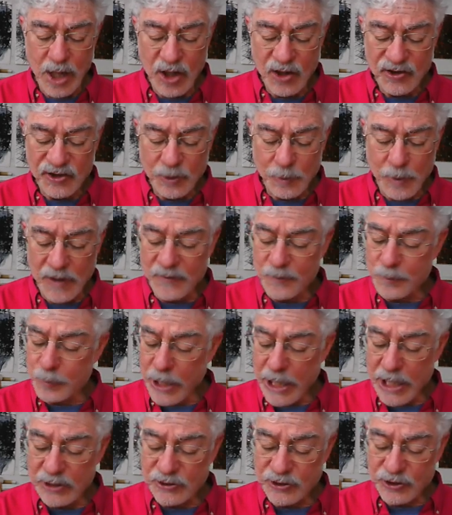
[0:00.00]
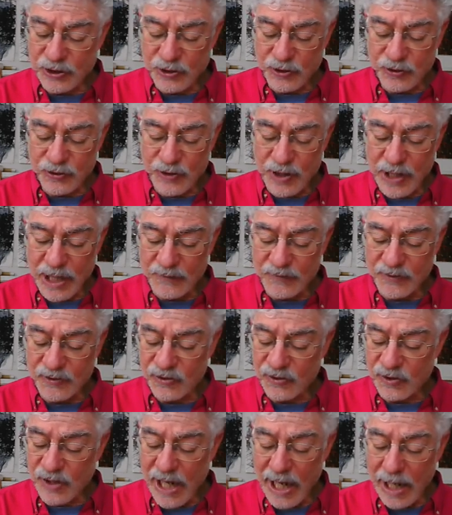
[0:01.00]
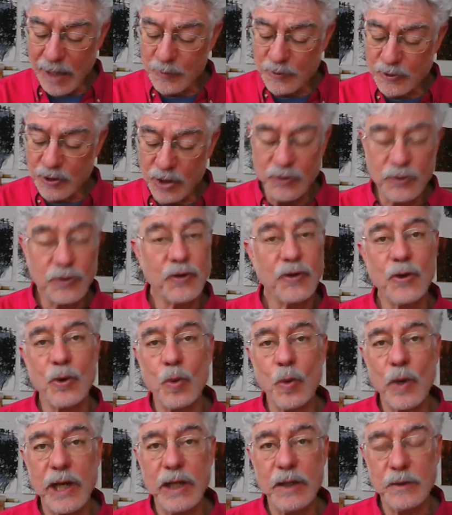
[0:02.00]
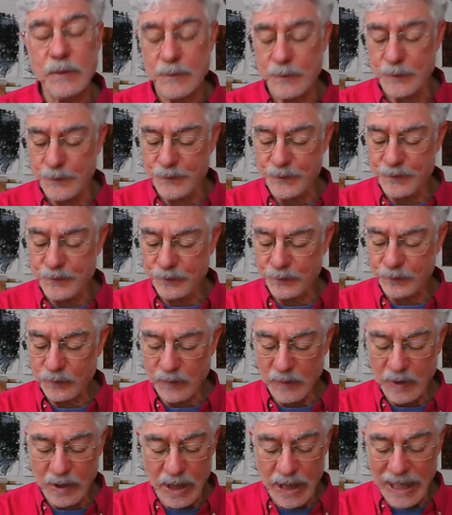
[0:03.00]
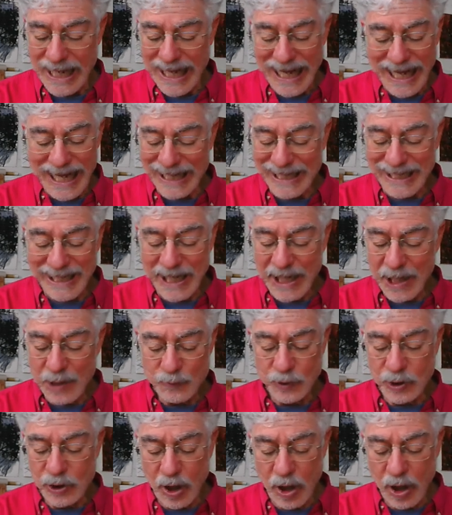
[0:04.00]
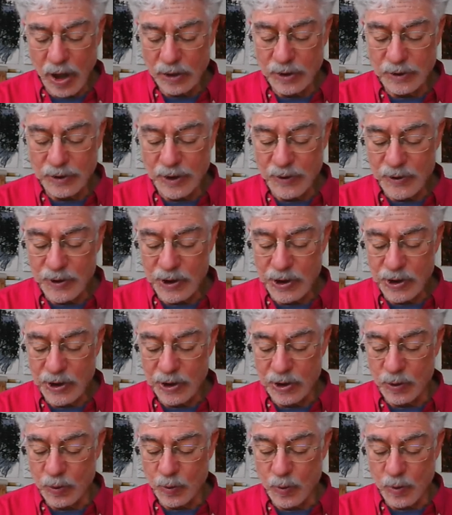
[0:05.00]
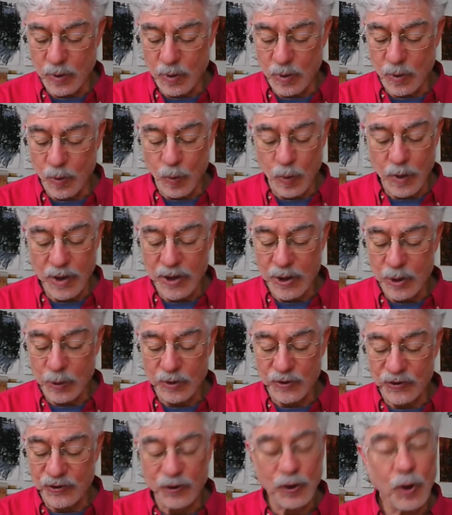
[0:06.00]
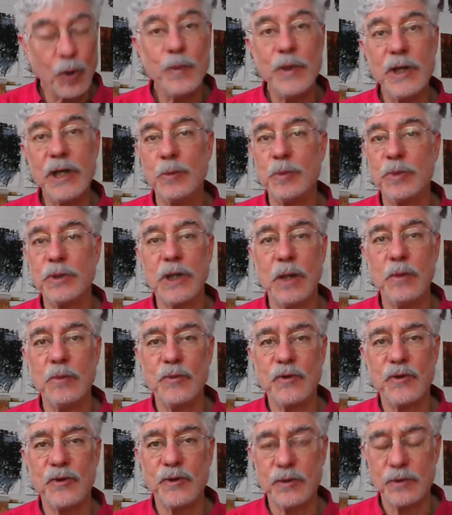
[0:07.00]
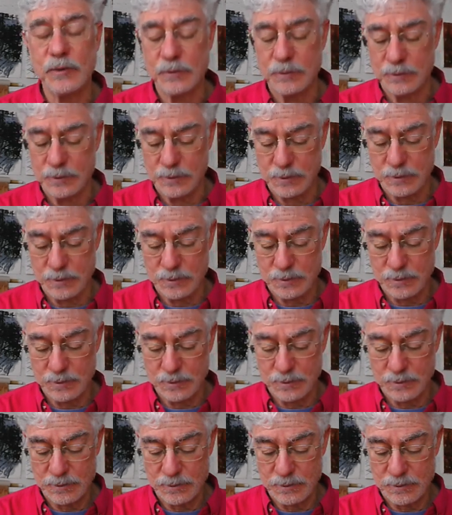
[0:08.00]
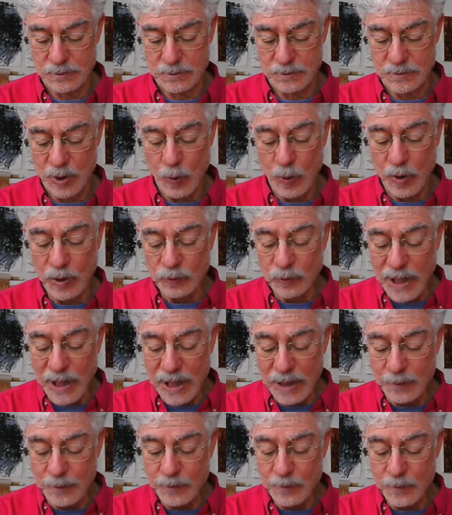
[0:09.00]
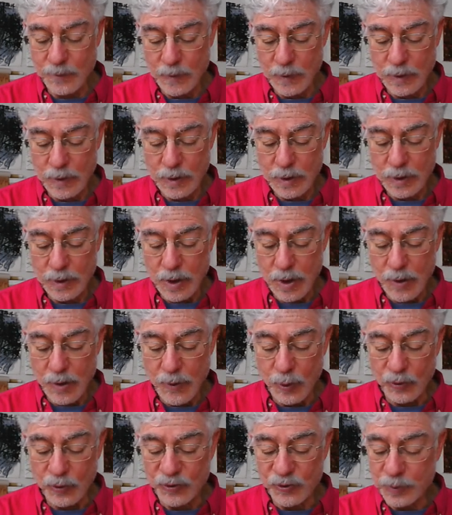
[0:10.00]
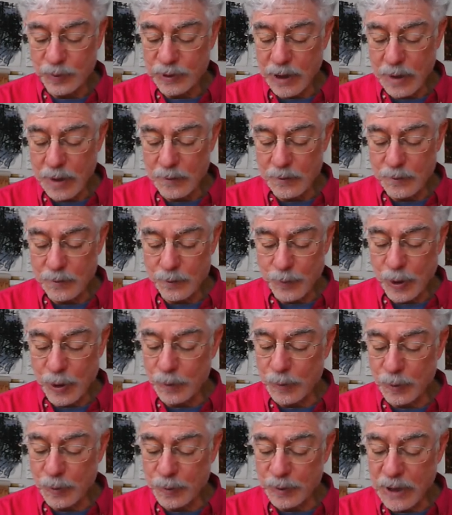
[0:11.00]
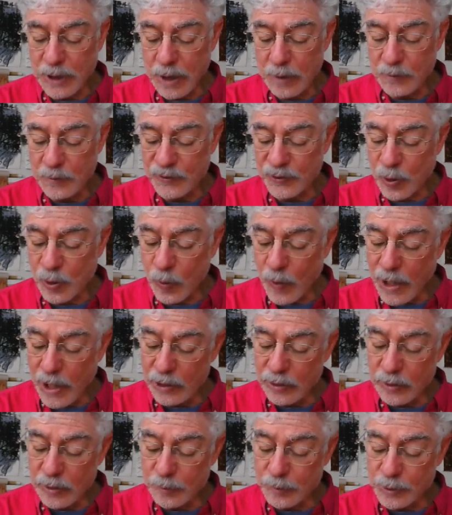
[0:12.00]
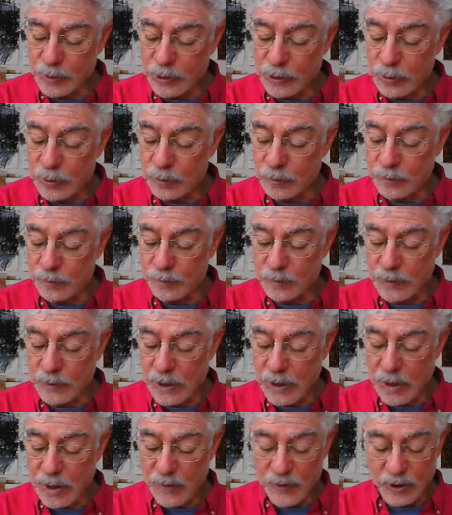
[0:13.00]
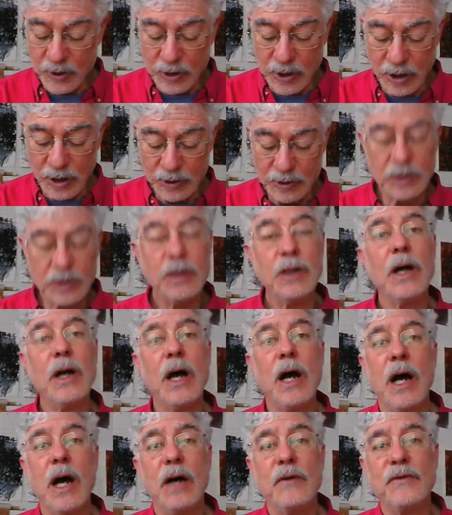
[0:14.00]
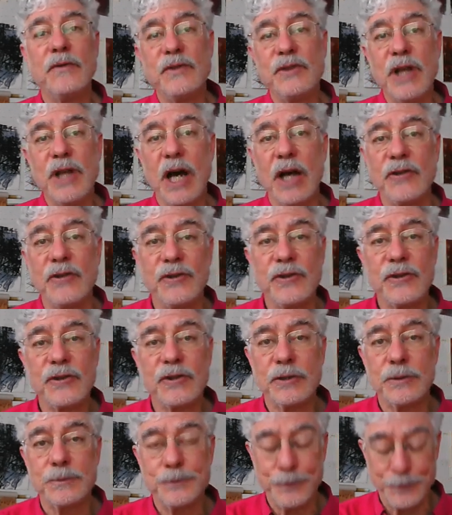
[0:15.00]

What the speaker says: Some have branches that have snapped under the weight. I can't recall another year where there were so many plums. When ripe, those purple plums acquire a bloom, the color of dusk.